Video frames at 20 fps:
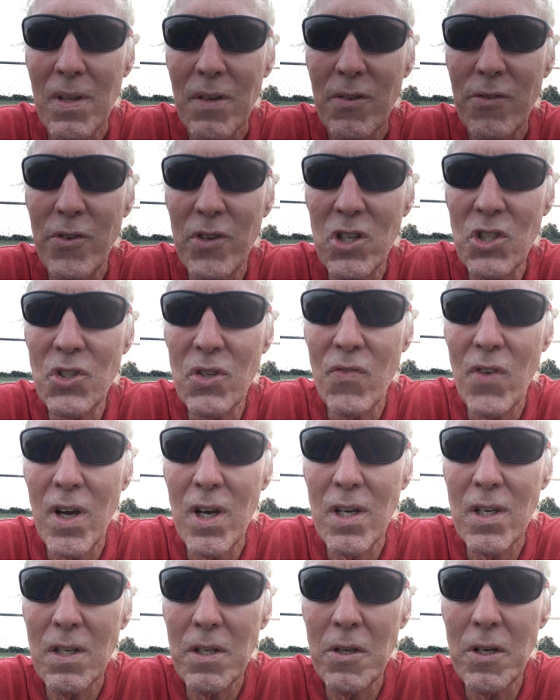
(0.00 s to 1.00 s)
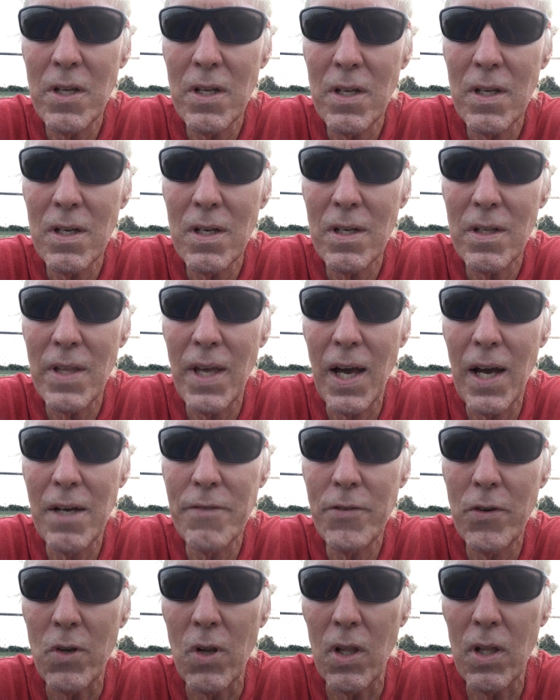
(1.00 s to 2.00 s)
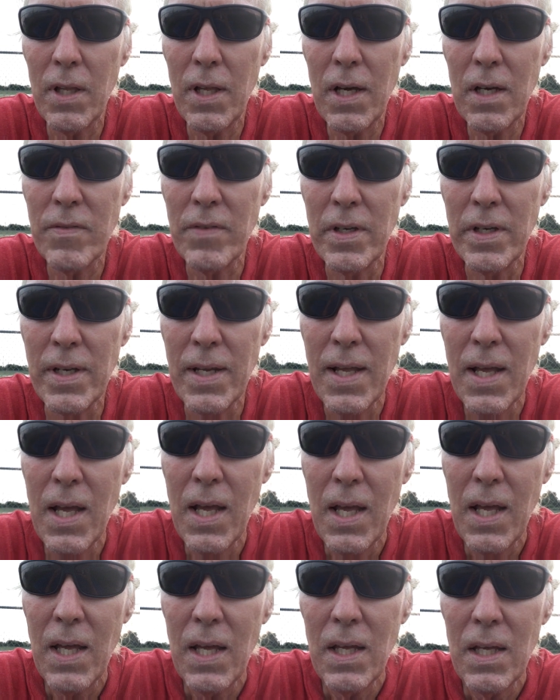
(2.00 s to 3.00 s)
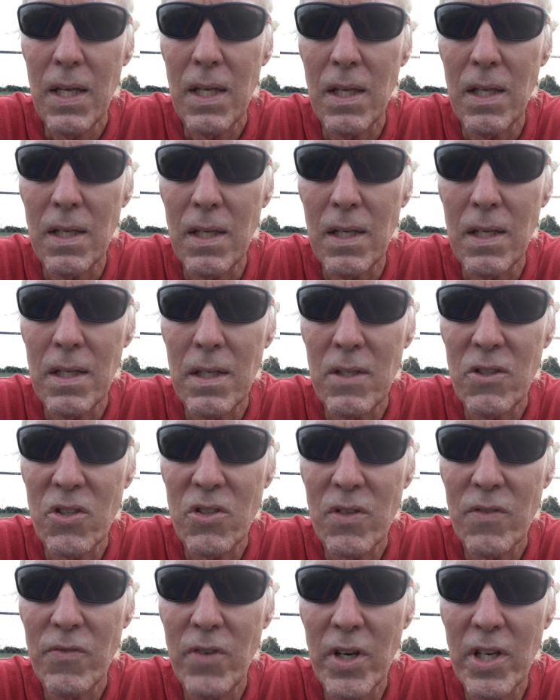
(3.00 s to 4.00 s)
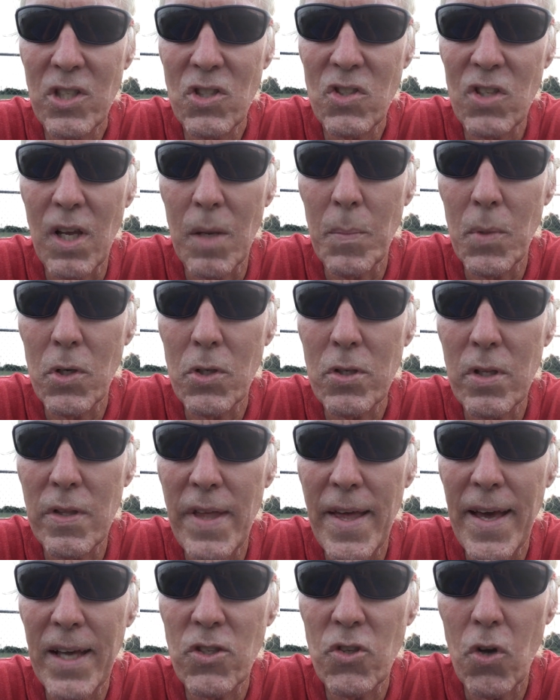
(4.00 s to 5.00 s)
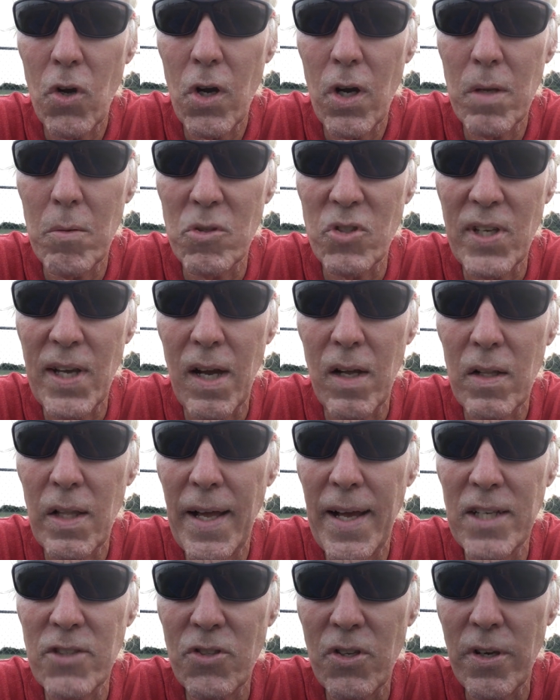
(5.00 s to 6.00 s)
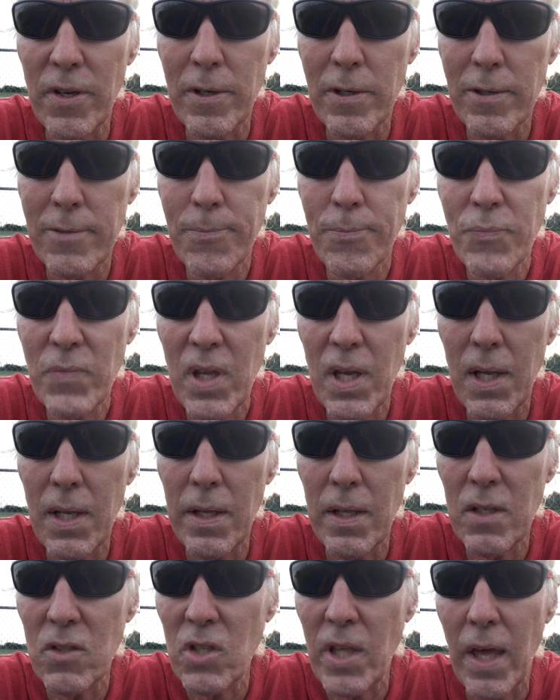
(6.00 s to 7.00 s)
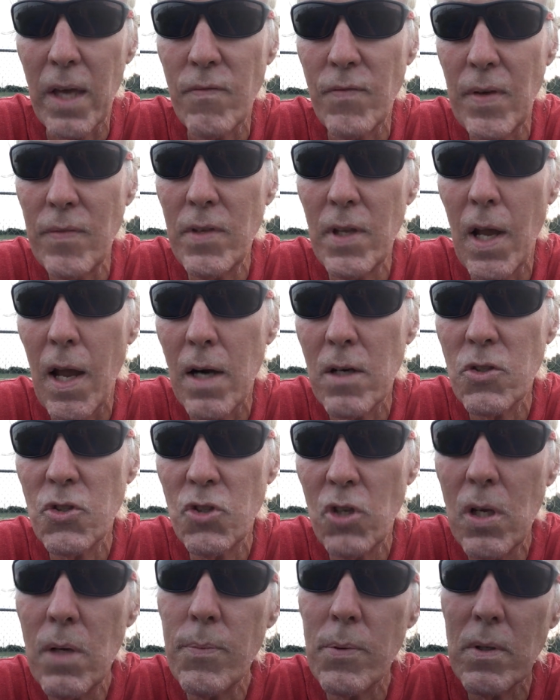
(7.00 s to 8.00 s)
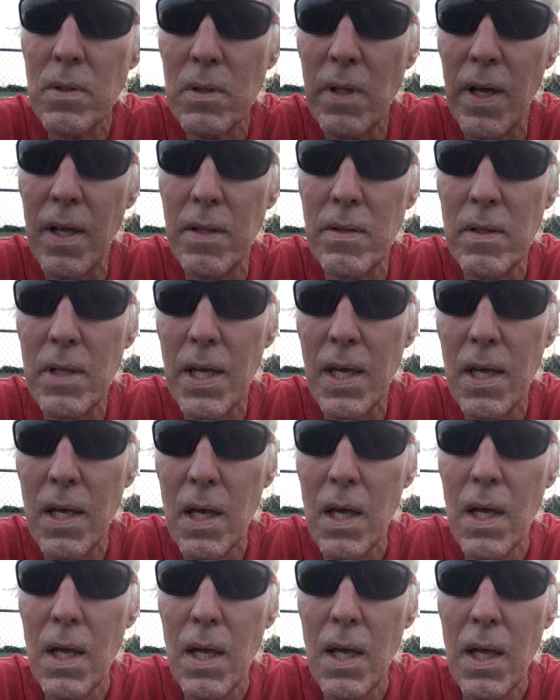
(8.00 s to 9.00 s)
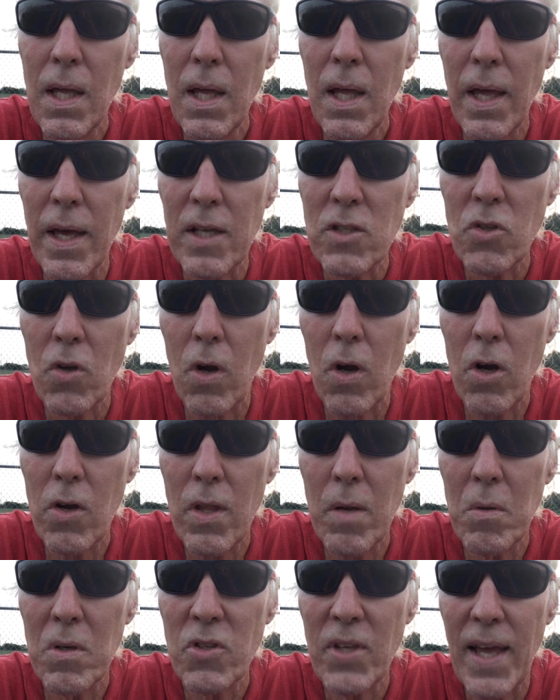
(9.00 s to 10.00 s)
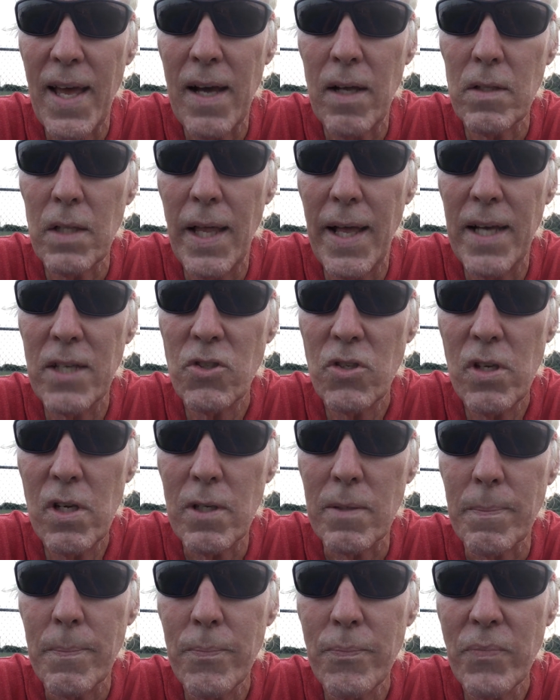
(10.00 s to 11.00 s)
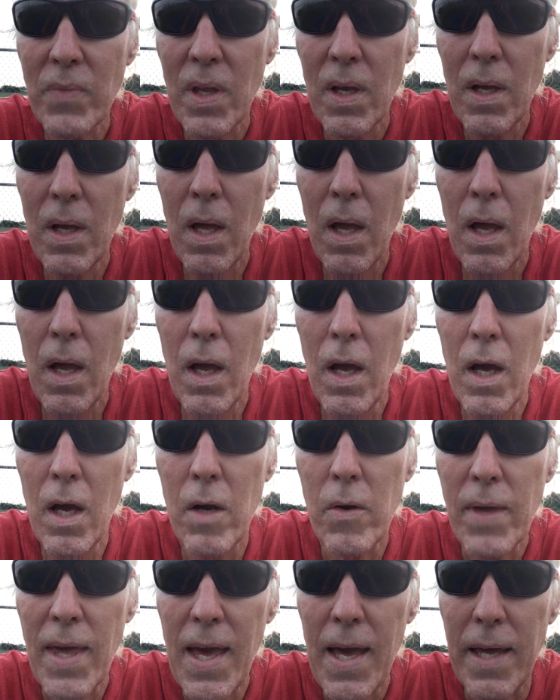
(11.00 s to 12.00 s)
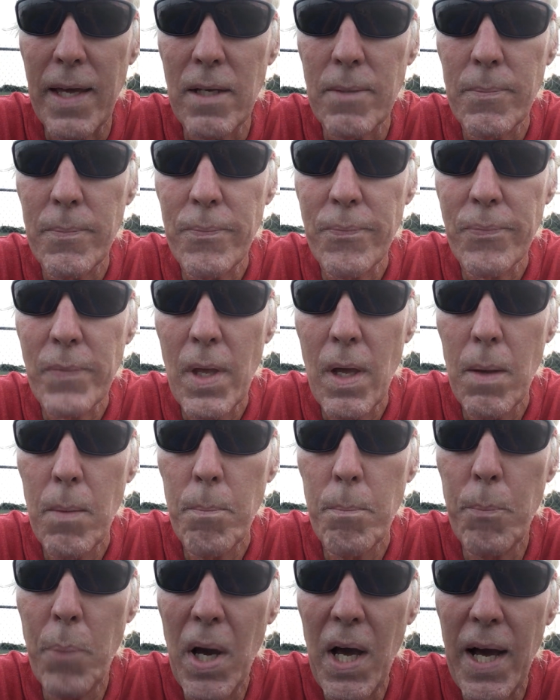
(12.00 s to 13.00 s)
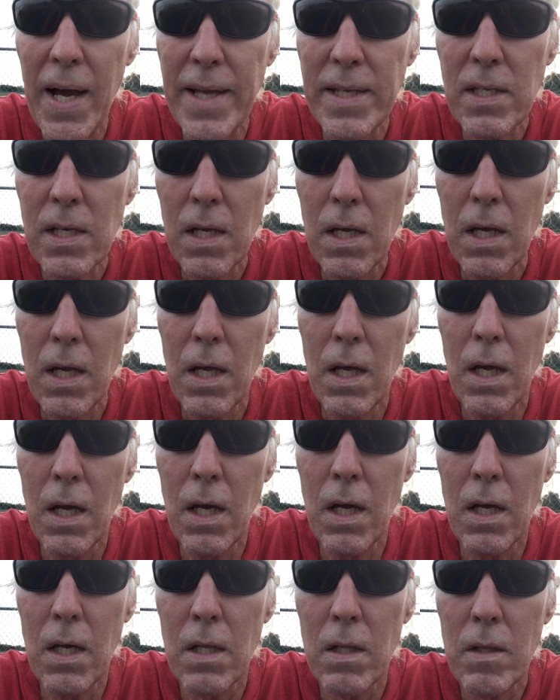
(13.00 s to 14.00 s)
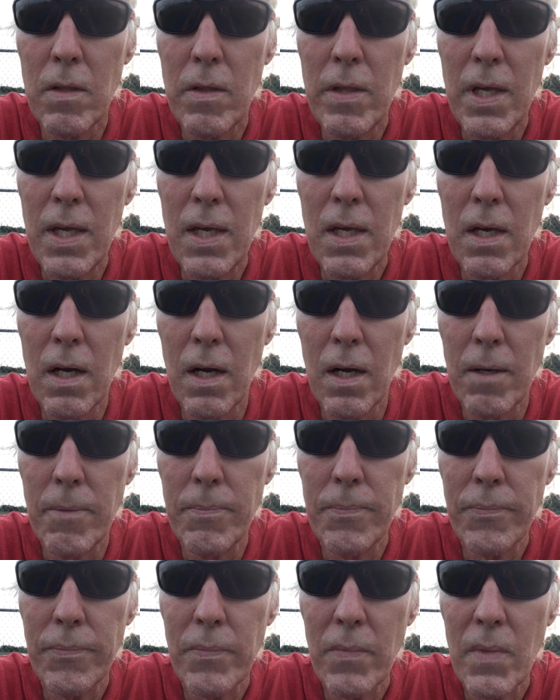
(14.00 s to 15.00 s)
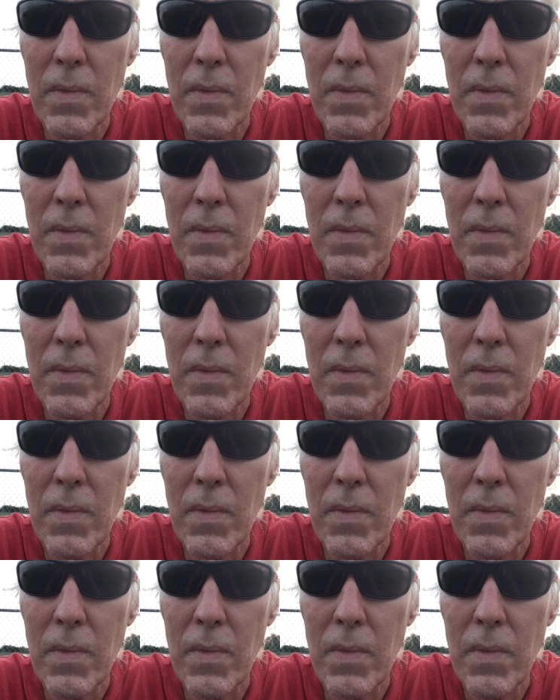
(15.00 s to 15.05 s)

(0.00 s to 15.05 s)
First of all, the iPhone 11 is very similar to the XR that was out last year, and it's like $50 cheaper than the XR that was out last year. Okay, but the